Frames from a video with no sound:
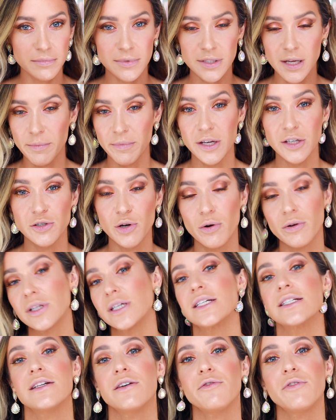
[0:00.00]
something
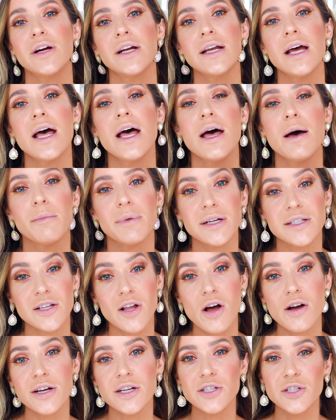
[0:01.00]
totally different, but as
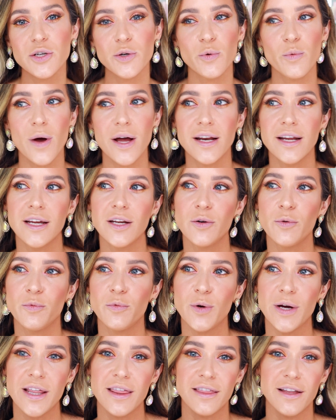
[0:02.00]
long as you went in
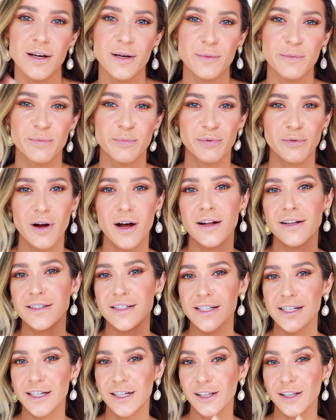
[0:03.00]
with a bronzy,